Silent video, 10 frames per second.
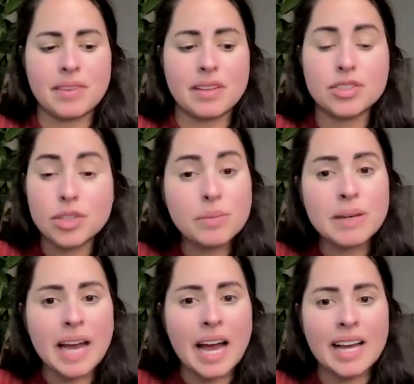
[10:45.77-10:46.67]
Zoom,
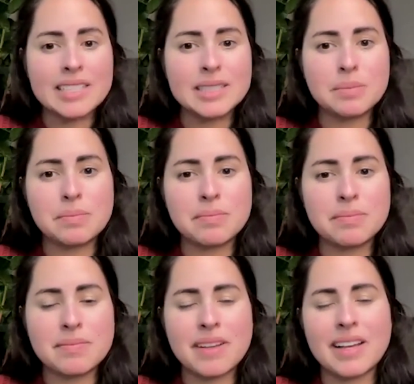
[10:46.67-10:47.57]
it has
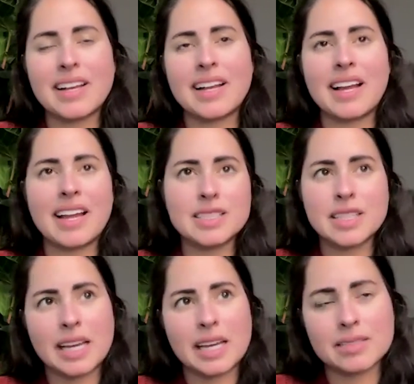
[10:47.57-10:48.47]

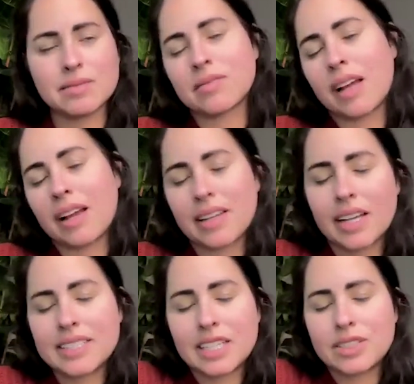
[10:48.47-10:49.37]
like
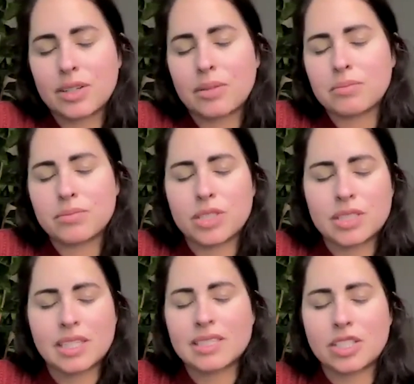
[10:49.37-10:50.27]
I say Zoom
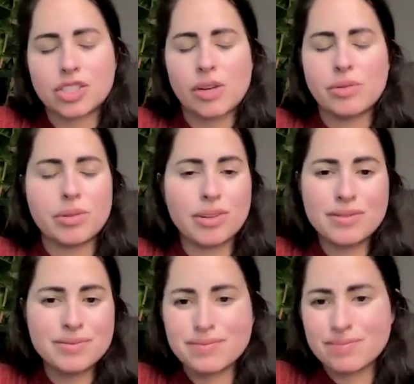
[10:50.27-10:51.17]
just as a
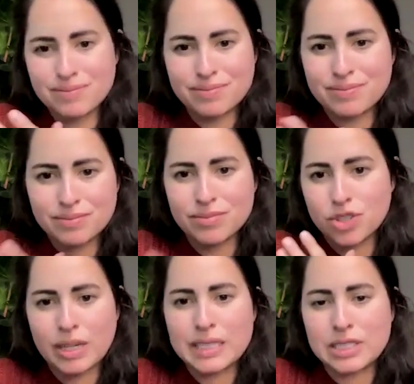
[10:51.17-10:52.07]
general
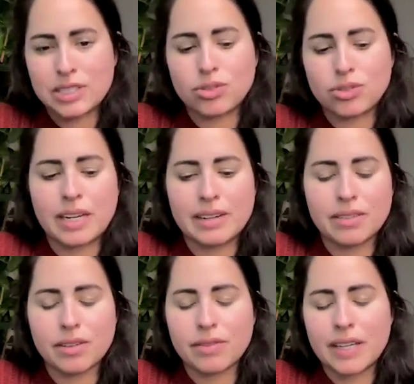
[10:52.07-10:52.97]
screen to
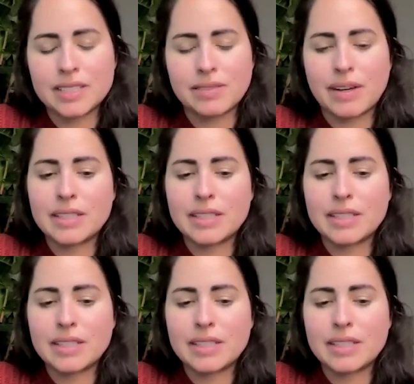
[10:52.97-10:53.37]
screen or face to